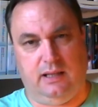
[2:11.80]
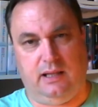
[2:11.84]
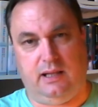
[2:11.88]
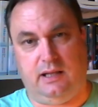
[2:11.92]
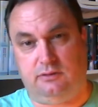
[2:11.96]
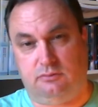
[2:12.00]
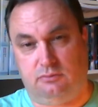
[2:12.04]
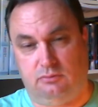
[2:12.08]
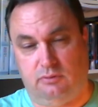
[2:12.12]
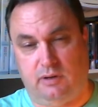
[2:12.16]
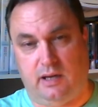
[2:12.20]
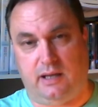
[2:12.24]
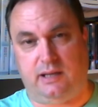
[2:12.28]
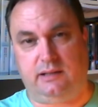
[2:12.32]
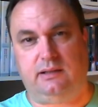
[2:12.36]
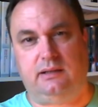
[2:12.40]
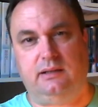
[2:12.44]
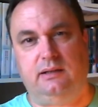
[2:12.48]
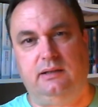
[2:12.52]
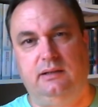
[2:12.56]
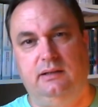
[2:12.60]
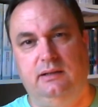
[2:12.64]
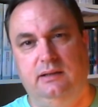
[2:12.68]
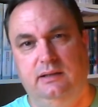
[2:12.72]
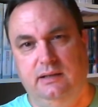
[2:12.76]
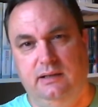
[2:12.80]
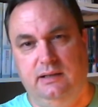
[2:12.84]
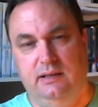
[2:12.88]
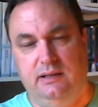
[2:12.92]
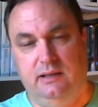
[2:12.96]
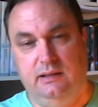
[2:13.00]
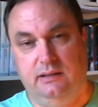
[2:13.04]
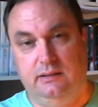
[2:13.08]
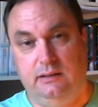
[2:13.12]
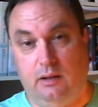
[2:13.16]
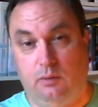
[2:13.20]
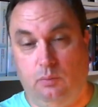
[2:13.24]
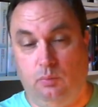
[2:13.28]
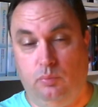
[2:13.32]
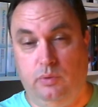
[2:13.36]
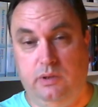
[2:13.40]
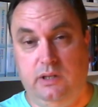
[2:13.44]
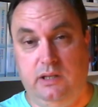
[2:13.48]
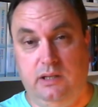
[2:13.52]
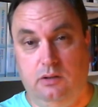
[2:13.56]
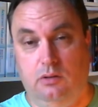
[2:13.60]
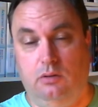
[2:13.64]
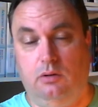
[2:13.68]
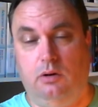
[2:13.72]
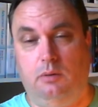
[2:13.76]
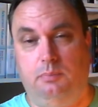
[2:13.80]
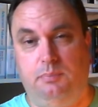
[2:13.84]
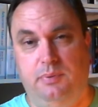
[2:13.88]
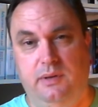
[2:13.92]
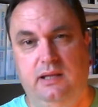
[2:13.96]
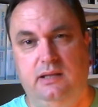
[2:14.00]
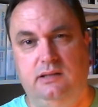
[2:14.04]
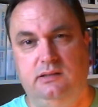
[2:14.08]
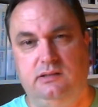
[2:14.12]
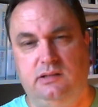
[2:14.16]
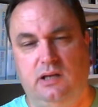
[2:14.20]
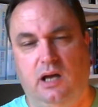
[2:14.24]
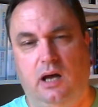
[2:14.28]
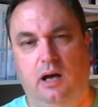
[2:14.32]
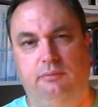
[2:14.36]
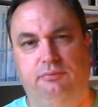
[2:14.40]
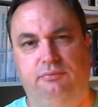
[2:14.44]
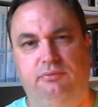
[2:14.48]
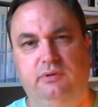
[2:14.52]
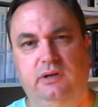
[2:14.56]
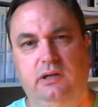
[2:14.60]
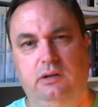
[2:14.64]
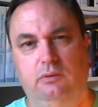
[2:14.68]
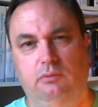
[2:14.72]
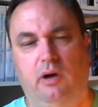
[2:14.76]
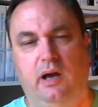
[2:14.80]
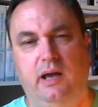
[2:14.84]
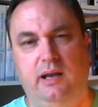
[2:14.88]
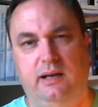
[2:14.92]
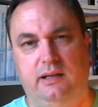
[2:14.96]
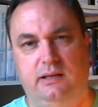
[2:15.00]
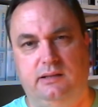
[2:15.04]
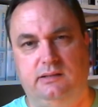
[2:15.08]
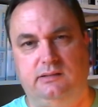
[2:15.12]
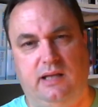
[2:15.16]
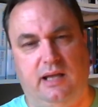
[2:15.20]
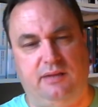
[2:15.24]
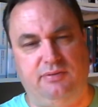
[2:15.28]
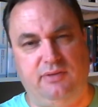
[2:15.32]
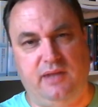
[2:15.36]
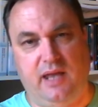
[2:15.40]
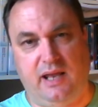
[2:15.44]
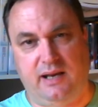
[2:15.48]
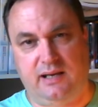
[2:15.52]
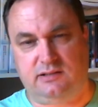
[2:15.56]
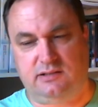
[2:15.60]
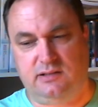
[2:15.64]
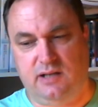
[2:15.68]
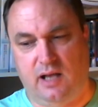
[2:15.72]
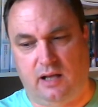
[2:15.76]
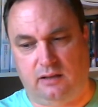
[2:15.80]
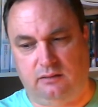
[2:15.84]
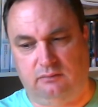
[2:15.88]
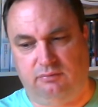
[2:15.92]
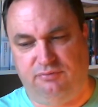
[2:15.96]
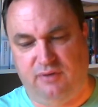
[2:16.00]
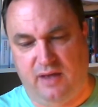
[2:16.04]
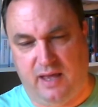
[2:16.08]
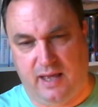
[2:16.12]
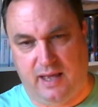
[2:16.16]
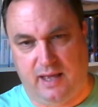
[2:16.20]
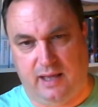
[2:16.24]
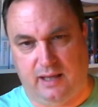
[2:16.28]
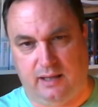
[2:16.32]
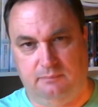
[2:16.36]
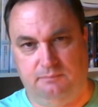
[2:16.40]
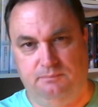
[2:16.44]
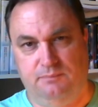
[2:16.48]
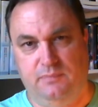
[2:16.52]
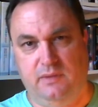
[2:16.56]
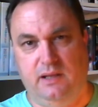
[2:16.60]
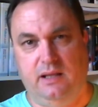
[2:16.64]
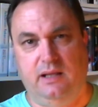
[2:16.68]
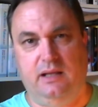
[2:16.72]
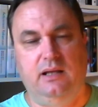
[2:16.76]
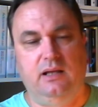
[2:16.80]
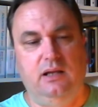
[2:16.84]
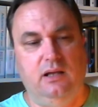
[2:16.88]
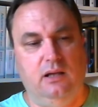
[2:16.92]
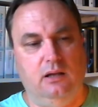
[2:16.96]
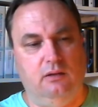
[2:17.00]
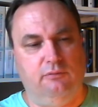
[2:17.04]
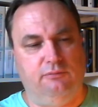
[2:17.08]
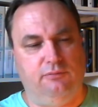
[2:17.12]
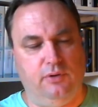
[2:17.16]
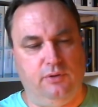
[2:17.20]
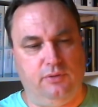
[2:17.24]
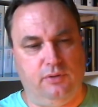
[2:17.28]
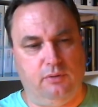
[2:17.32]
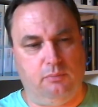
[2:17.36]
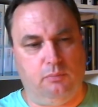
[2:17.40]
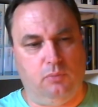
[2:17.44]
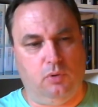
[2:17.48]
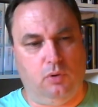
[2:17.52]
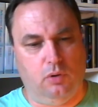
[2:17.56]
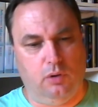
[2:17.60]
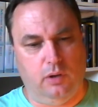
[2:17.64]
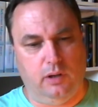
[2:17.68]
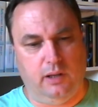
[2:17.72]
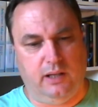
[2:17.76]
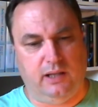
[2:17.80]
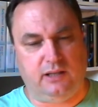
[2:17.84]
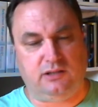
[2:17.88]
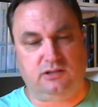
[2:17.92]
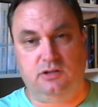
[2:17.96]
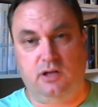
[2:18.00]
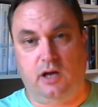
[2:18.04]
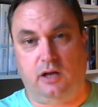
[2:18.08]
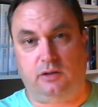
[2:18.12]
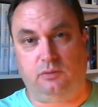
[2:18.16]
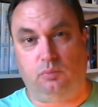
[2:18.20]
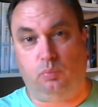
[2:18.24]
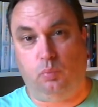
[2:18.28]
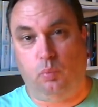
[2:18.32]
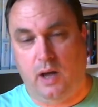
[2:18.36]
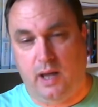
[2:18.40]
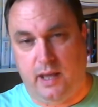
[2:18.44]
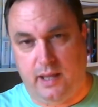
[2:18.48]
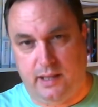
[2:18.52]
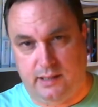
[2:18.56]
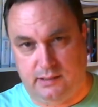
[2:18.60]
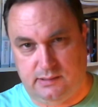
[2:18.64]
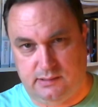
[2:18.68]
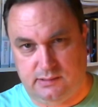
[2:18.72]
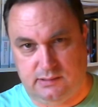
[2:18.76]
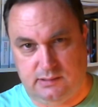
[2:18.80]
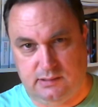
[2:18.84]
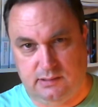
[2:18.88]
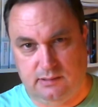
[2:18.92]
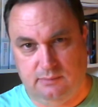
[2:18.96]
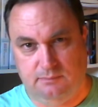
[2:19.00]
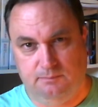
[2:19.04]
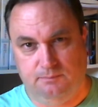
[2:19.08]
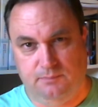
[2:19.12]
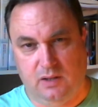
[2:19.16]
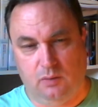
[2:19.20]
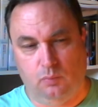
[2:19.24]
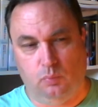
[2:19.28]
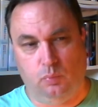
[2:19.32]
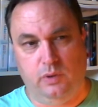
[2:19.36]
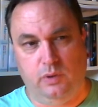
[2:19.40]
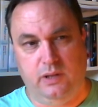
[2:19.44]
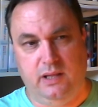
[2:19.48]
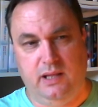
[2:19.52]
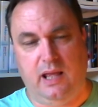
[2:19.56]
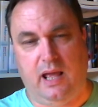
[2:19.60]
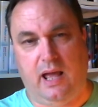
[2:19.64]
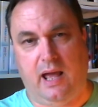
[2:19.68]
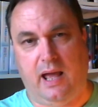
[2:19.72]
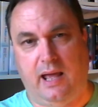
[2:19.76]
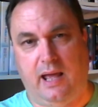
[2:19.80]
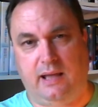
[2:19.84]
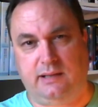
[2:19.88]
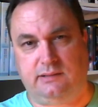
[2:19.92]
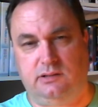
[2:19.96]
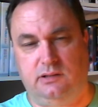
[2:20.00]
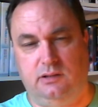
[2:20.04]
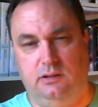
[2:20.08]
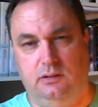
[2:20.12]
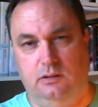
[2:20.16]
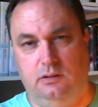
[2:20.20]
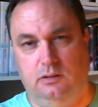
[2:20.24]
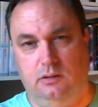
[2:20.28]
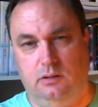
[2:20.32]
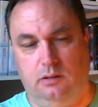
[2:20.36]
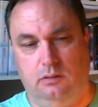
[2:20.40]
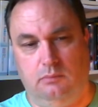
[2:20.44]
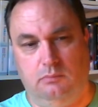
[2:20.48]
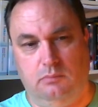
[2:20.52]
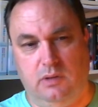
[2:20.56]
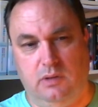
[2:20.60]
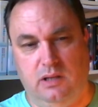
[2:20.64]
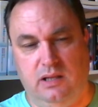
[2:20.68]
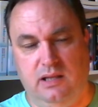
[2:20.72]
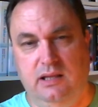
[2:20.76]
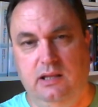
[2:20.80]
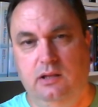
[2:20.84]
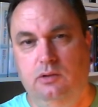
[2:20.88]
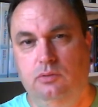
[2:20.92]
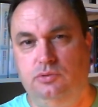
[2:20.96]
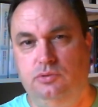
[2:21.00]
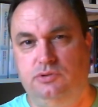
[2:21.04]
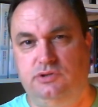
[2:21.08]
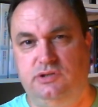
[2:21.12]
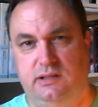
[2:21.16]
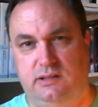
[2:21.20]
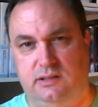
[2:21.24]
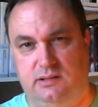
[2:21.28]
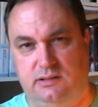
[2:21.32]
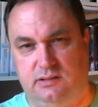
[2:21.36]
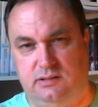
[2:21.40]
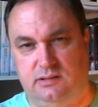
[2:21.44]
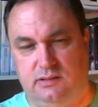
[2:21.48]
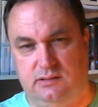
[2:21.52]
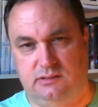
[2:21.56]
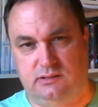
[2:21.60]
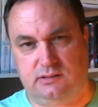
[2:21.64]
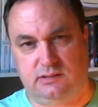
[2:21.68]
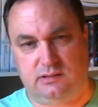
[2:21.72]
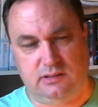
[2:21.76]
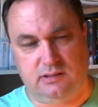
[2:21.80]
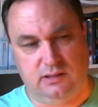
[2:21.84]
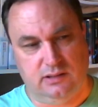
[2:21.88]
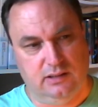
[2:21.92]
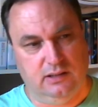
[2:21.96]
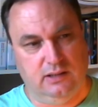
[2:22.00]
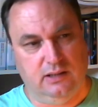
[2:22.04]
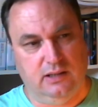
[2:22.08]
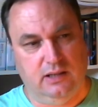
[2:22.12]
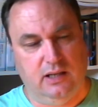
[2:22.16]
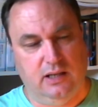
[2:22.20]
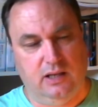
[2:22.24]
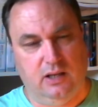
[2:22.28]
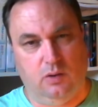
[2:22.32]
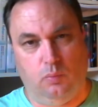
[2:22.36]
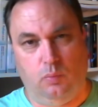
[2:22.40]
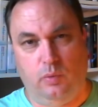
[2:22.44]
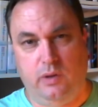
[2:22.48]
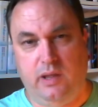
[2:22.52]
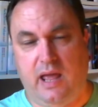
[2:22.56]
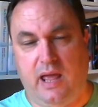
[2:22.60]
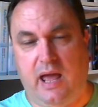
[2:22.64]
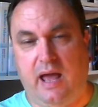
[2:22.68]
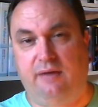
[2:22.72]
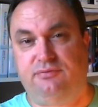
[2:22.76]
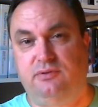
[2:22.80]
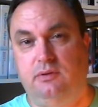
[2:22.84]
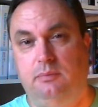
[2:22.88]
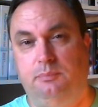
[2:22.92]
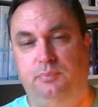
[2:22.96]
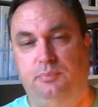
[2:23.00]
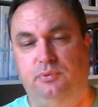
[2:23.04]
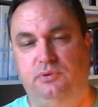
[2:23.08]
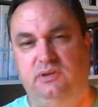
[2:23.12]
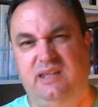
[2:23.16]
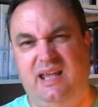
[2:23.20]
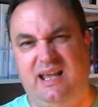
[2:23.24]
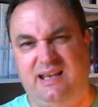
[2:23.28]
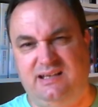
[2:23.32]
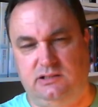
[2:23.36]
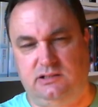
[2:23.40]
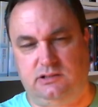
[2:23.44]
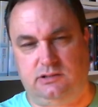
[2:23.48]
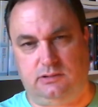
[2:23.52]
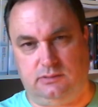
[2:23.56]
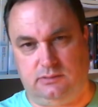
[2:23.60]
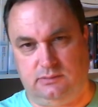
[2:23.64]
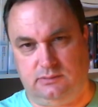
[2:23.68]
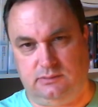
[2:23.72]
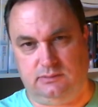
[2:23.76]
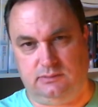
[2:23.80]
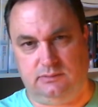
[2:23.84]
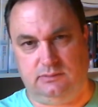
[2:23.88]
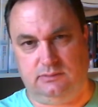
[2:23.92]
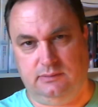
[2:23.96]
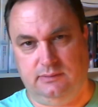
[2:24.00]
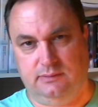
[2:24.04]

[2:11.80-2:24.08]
is right that we Europeans are free riders, and that is not fair. Furthermore, it's not wise. We as EU citizens, we have the potential